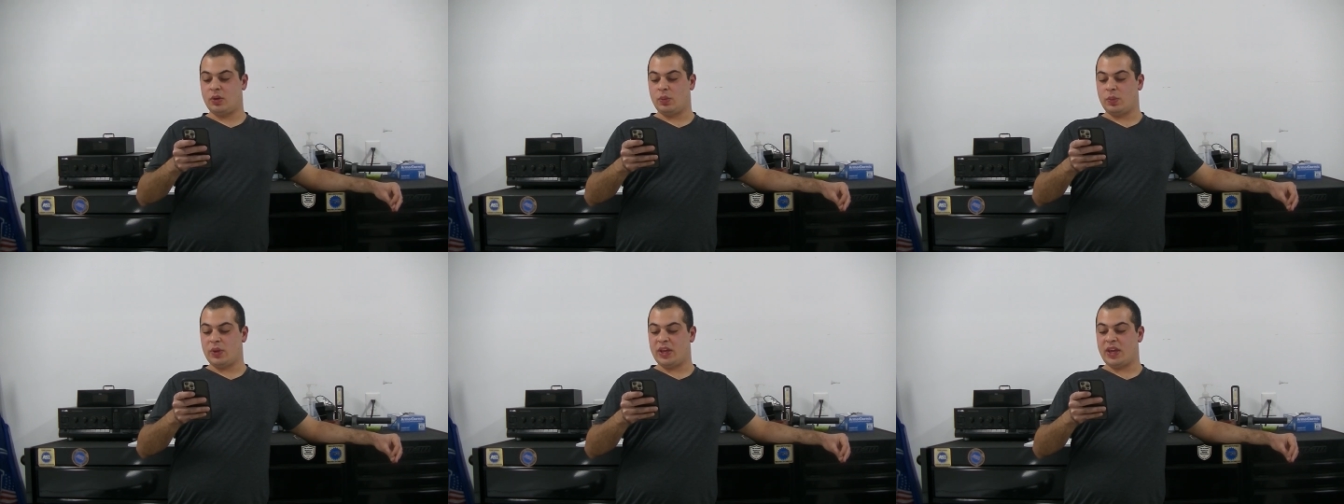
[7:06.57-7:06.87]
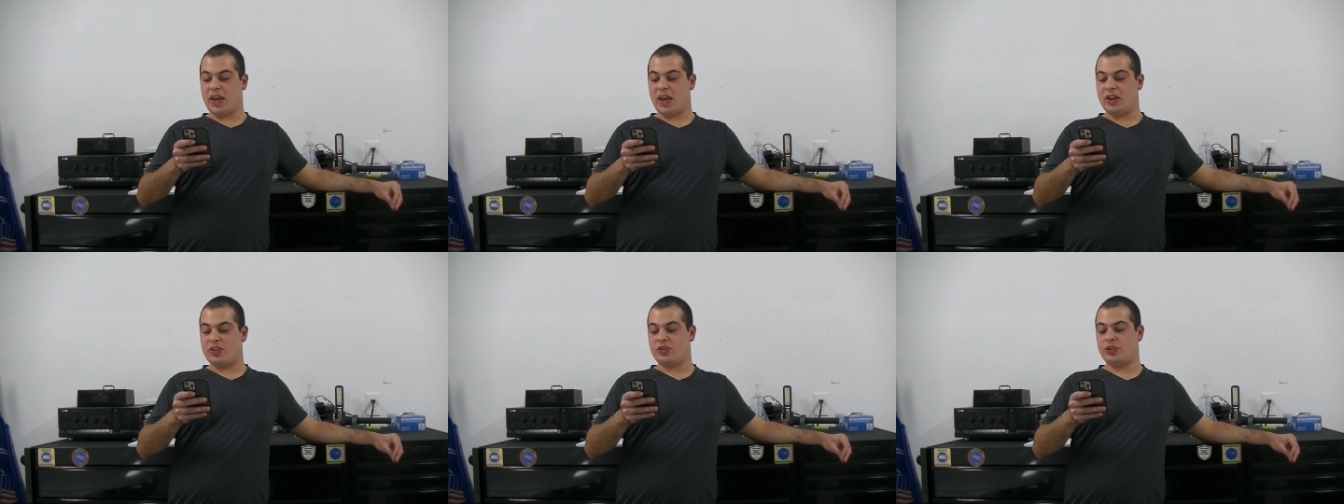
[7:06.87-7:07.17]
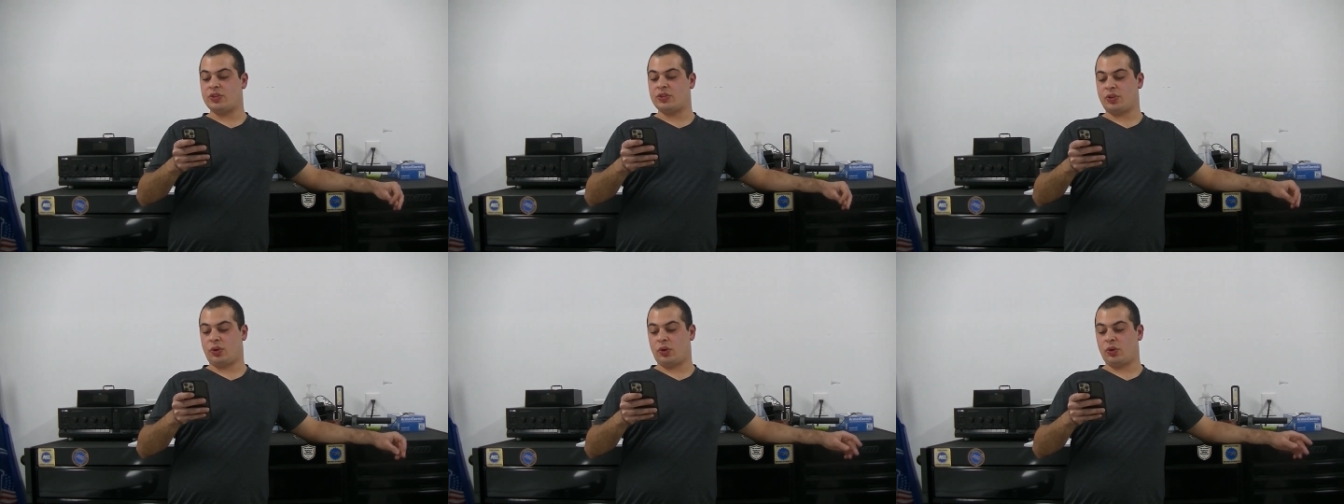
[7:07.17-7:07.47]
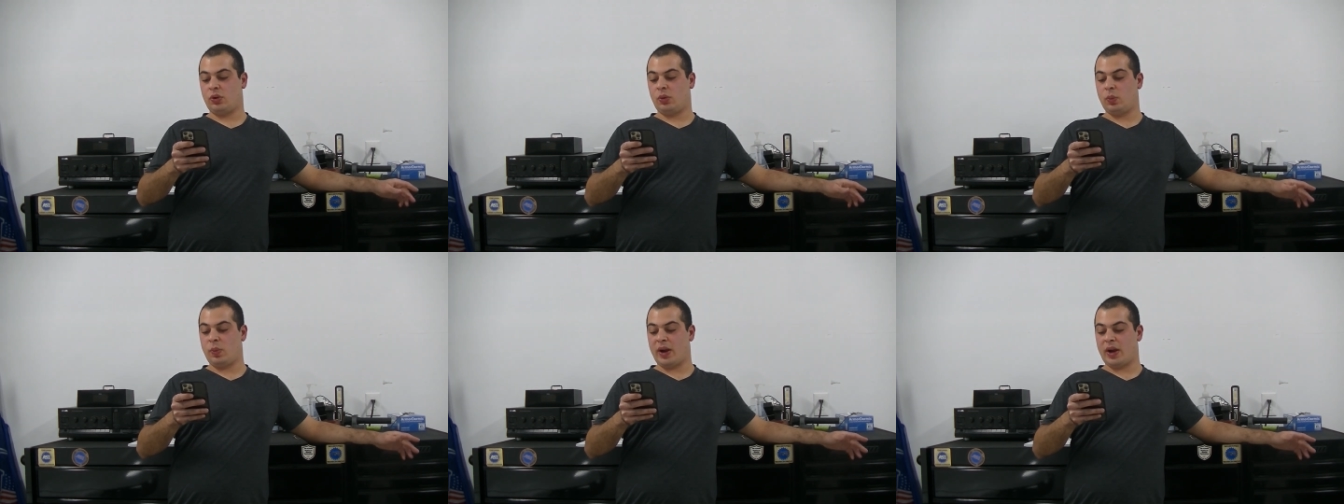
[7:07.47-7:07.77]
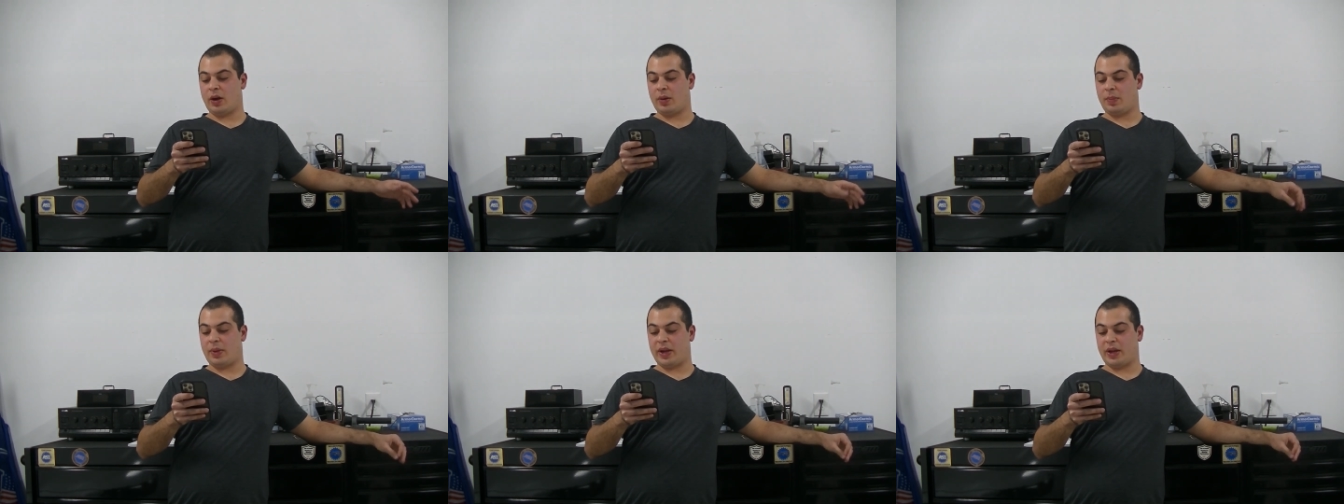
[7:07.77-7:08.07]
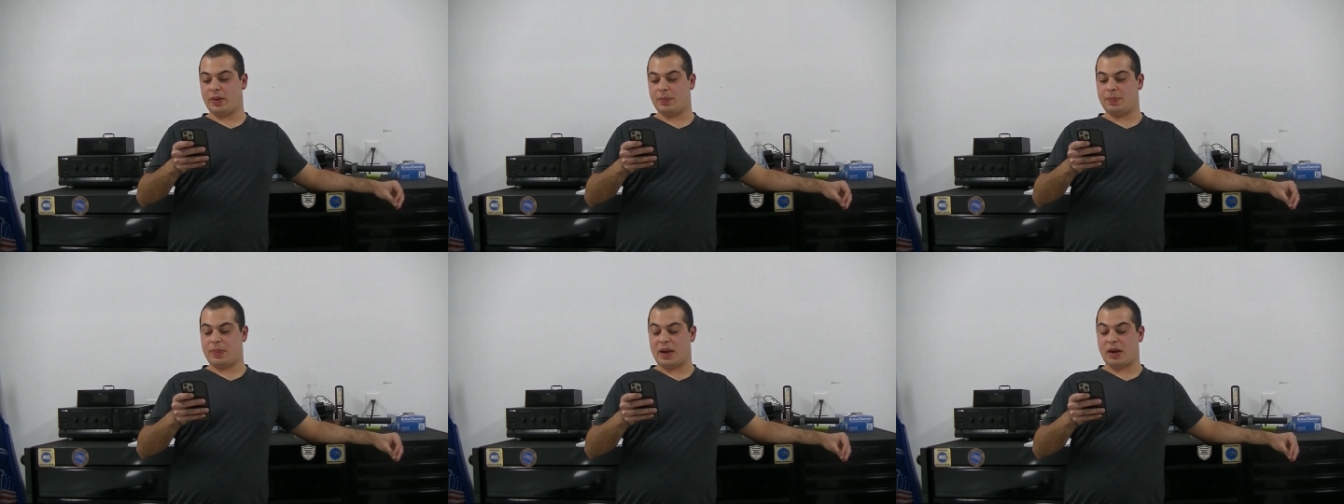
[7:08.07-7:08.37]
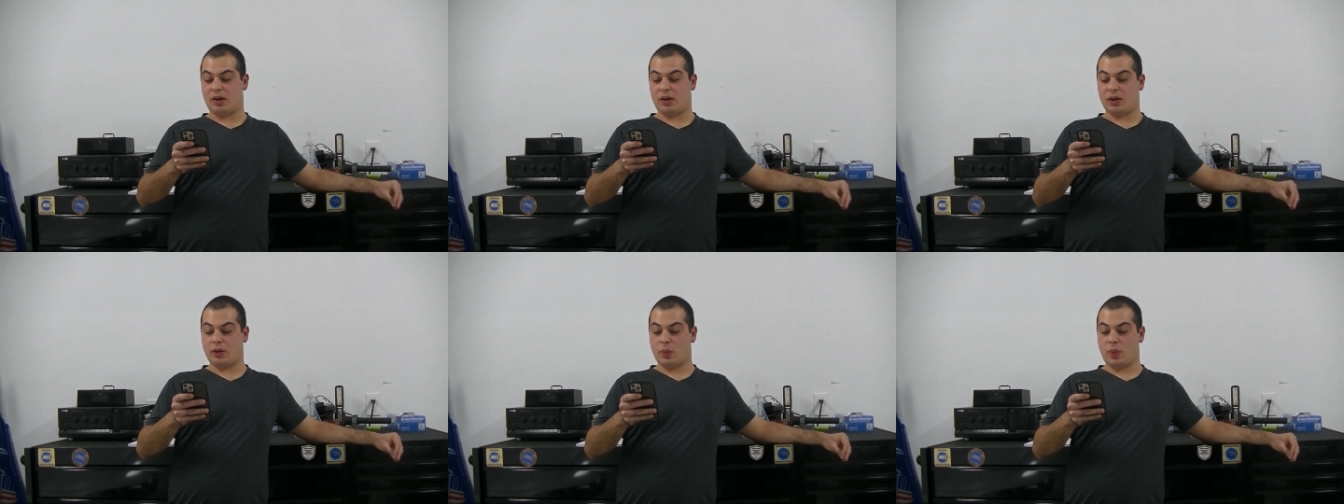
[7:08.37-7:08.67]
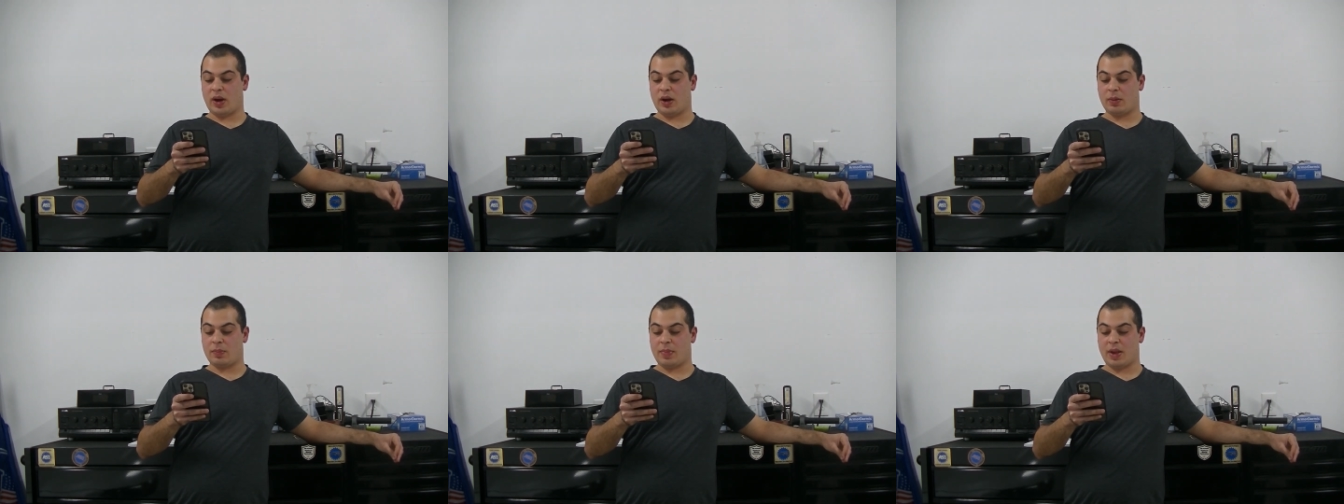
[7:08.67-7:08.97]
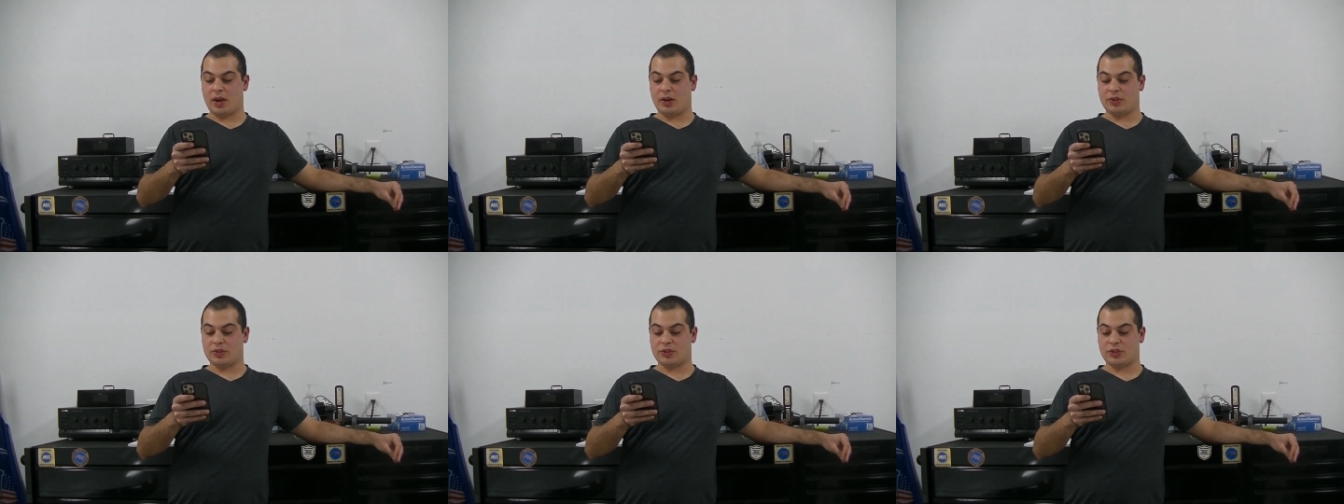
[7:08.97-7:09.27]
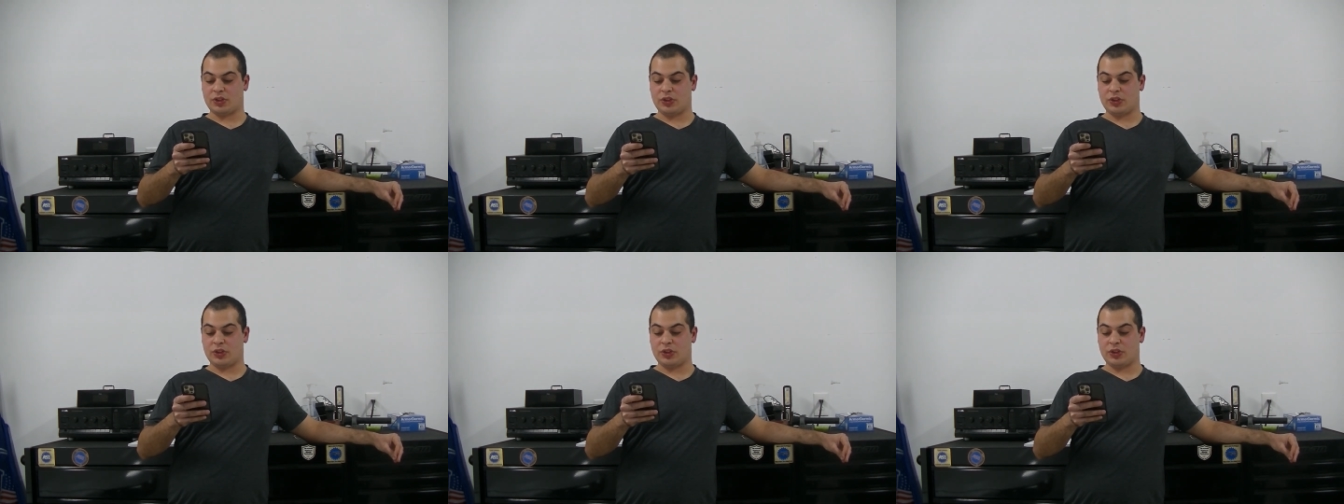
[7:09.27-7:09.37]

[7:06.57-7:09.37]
We gauge internal wear by comparing wear metals